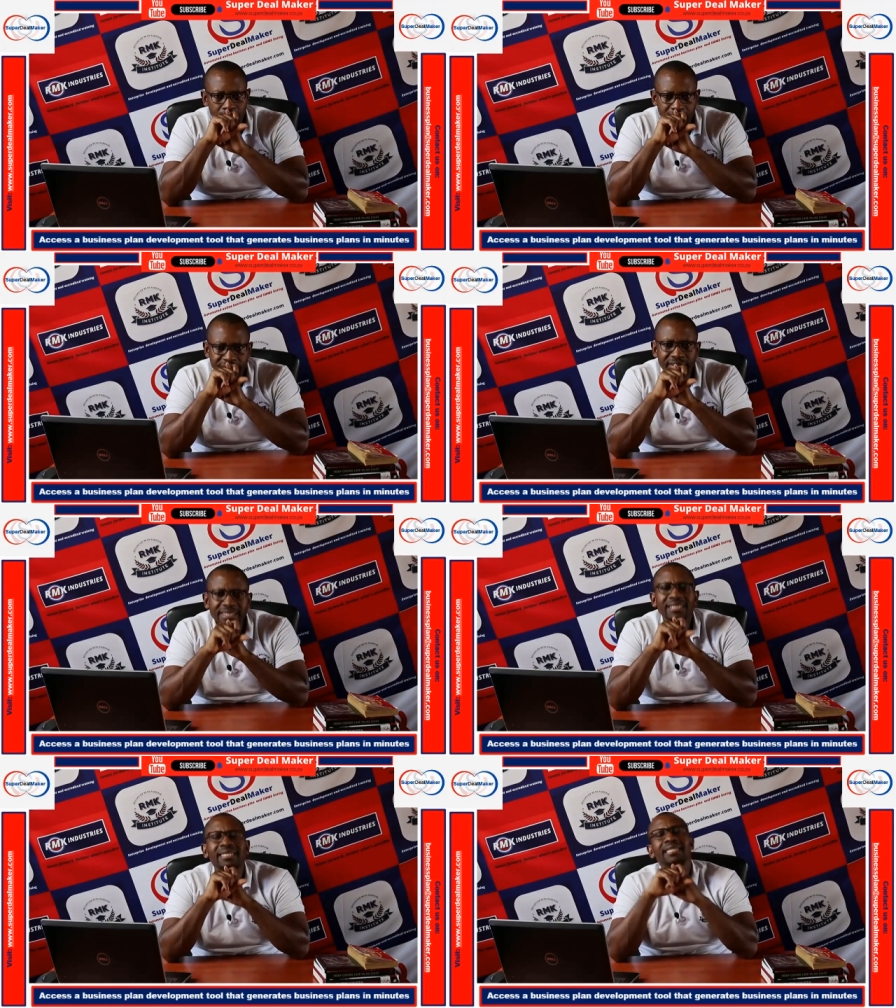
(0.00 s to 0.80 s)
A
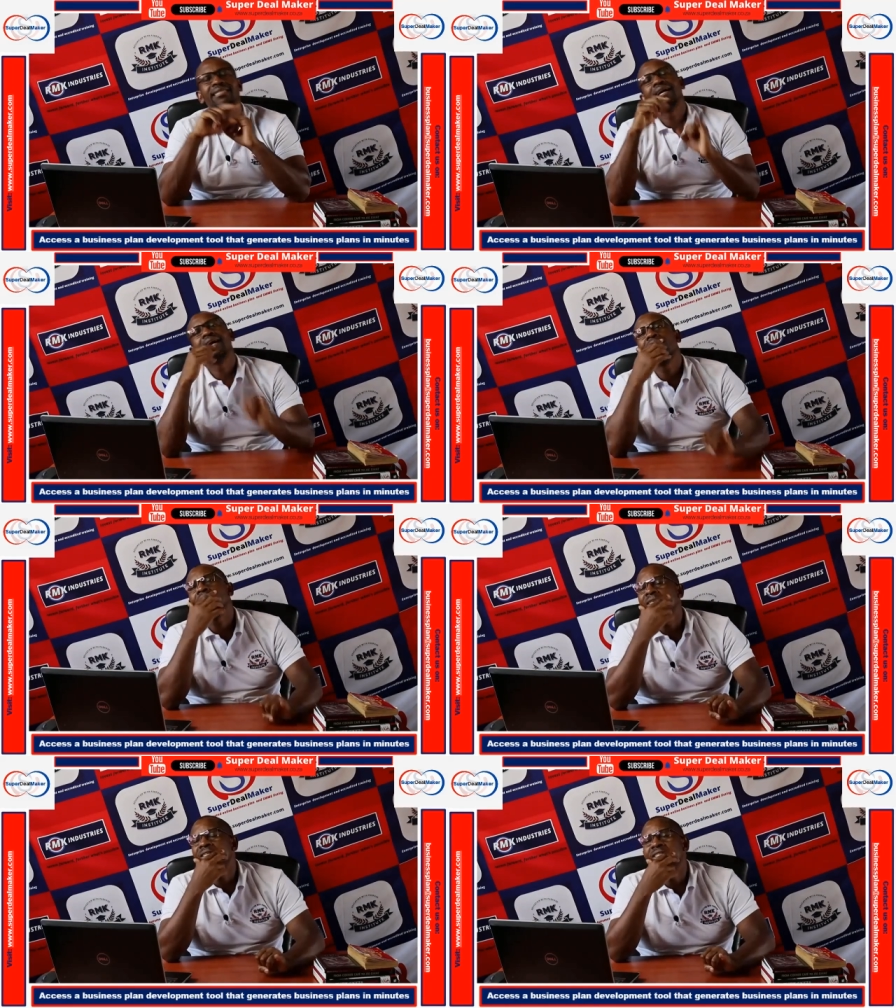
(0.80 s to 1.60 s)
facilitator
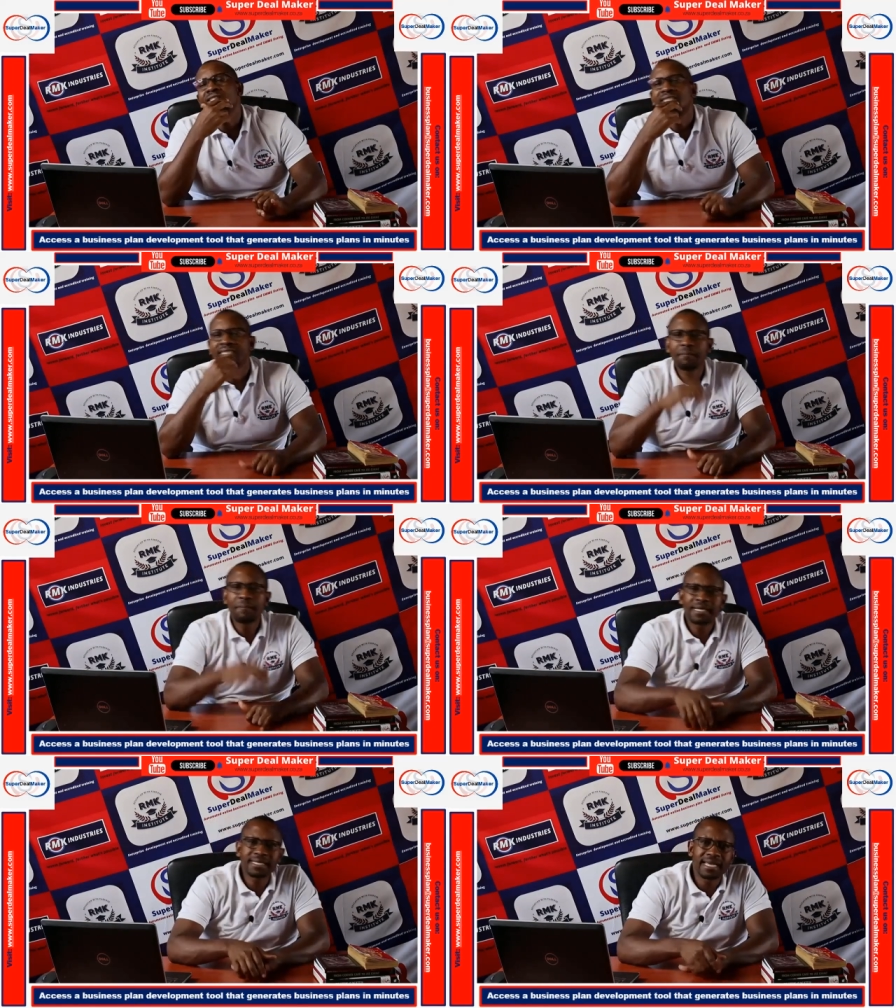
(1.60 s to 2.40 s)
is the
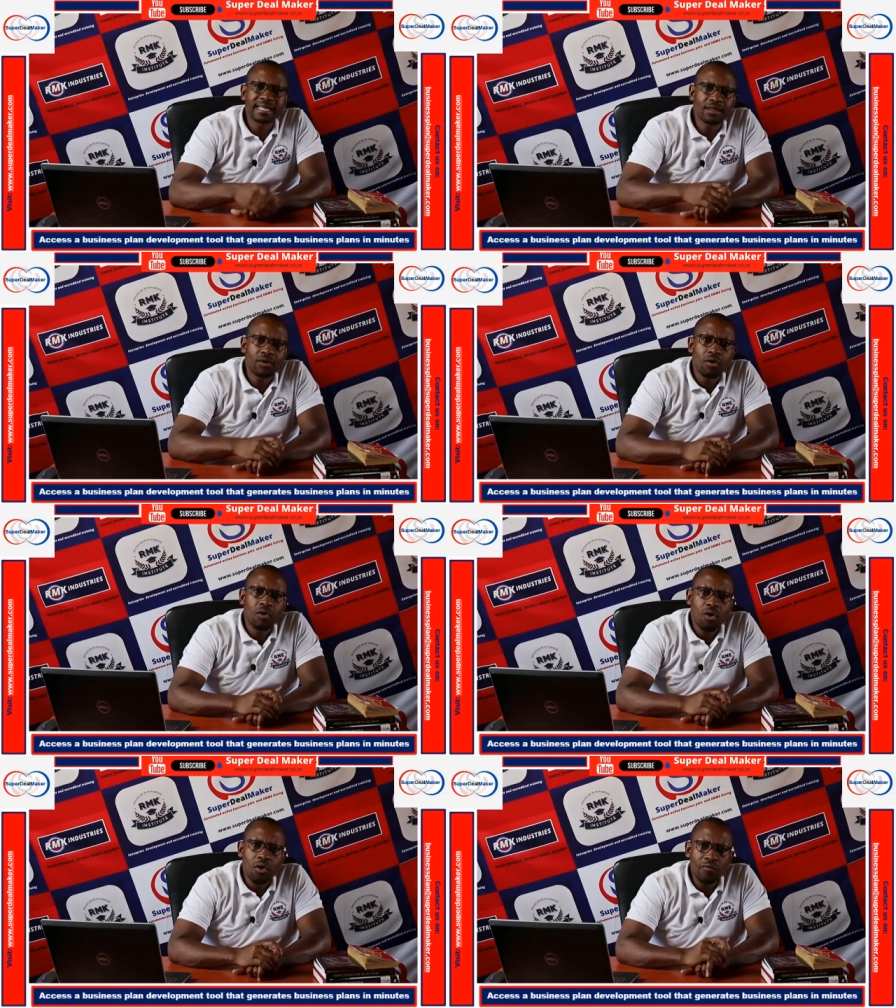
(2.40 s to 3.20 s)
person
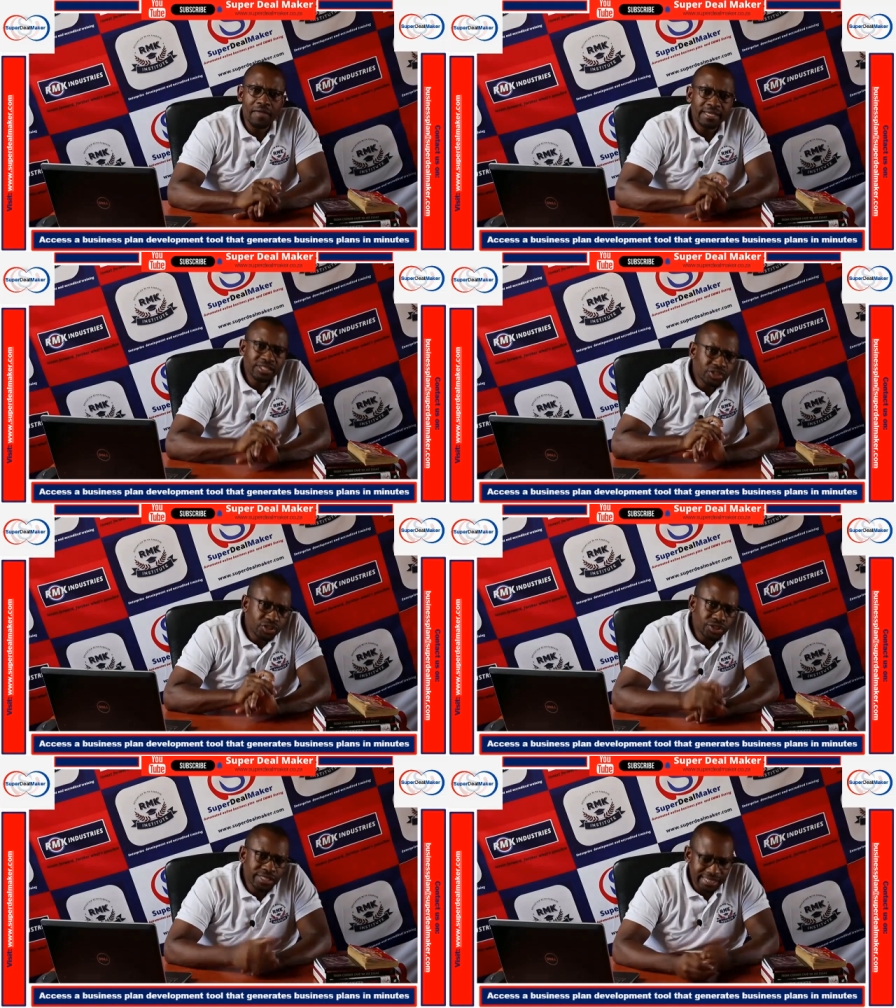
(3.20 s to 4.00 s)
or the
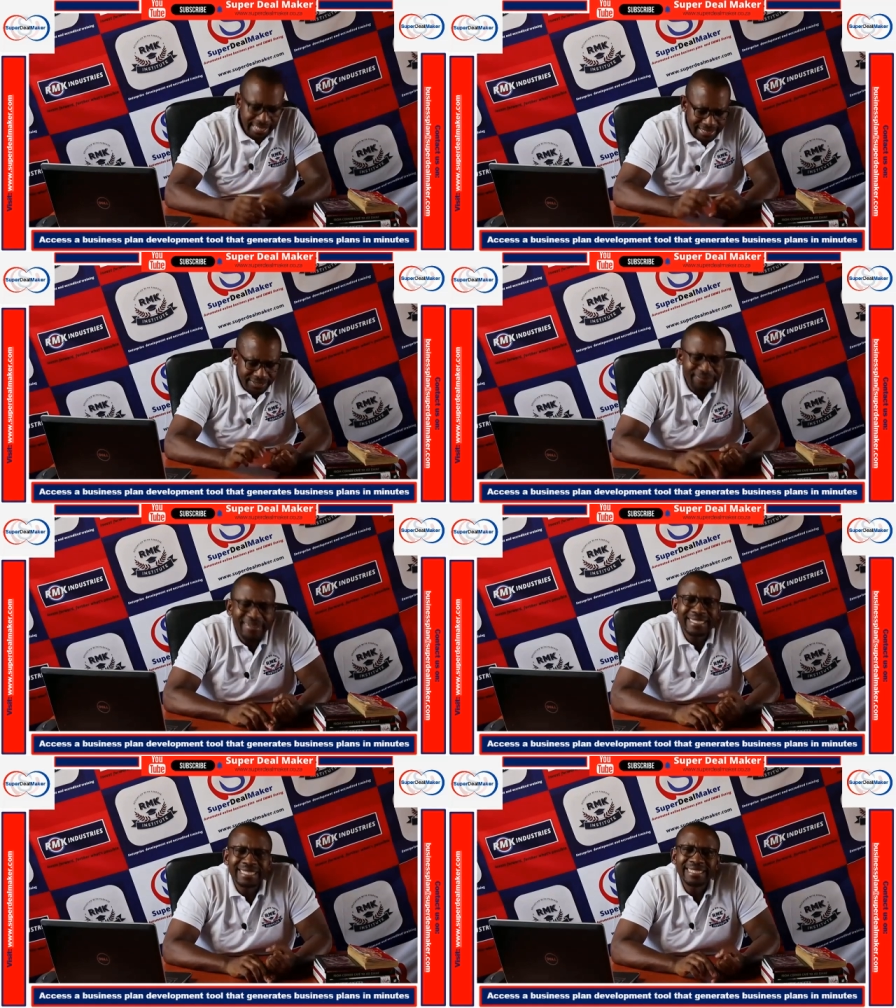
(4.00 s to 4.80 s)
institution that's
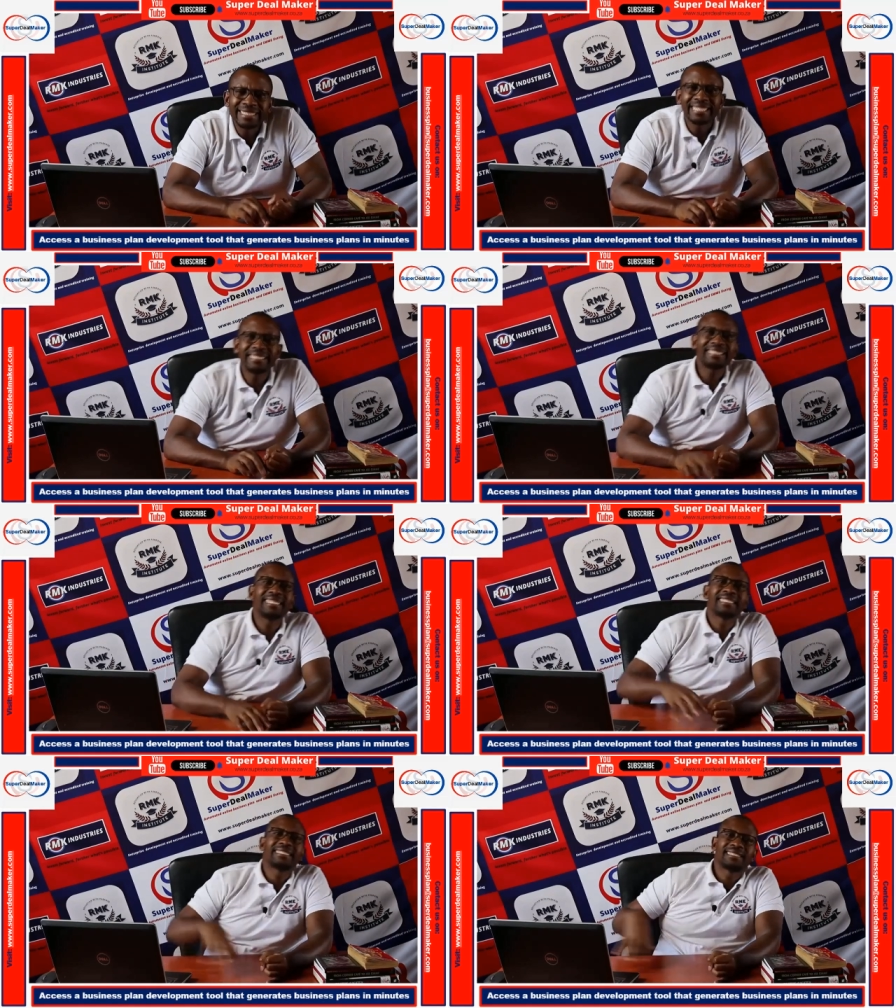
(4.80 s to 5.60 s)
facilitating
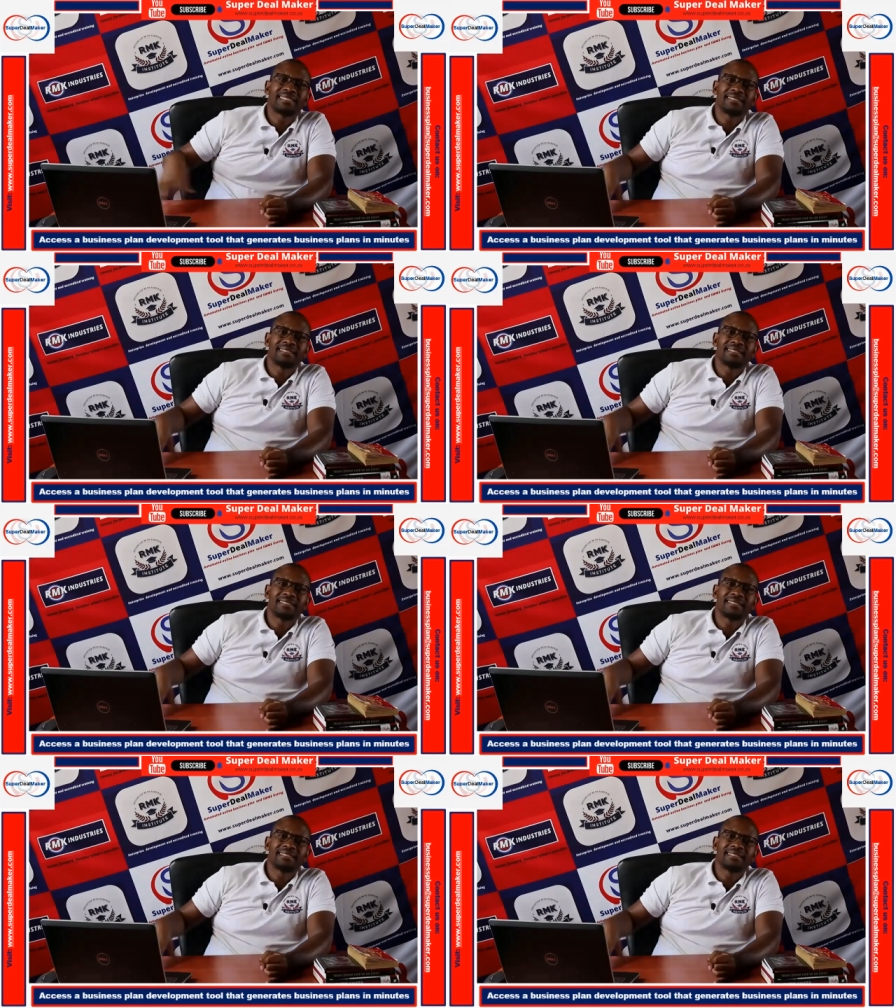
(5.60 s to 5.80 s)
that